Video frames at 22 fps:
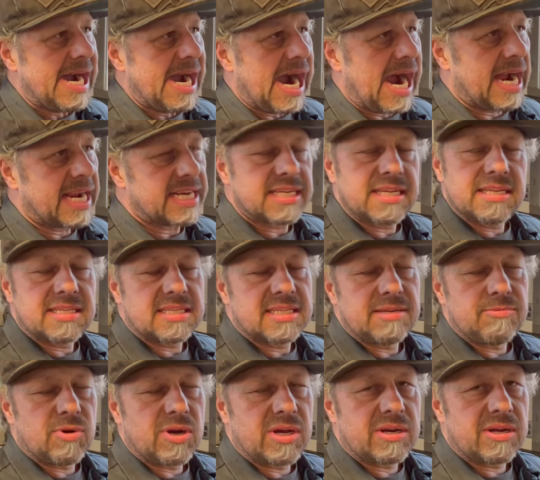I did see
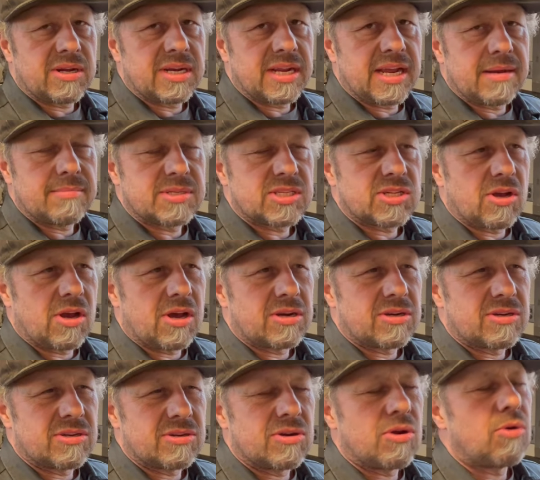one on Amazon
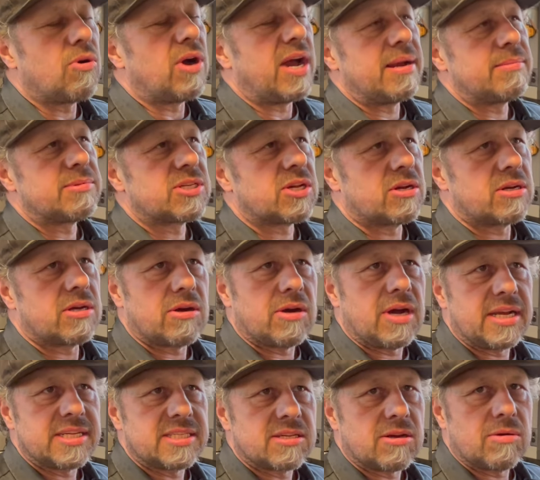
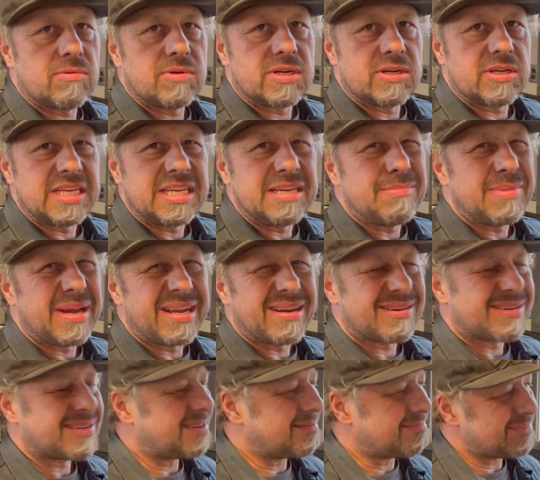I saw one on eBay or
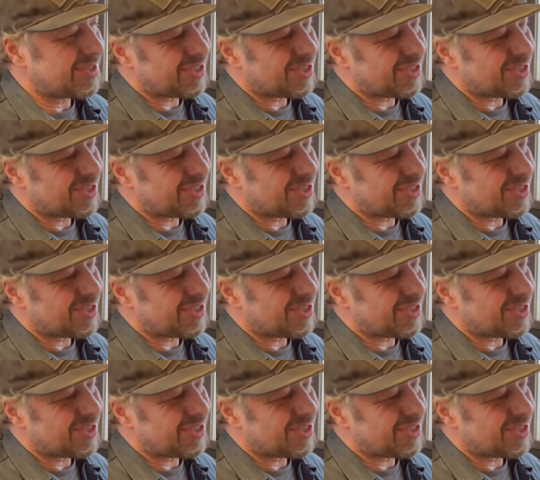something.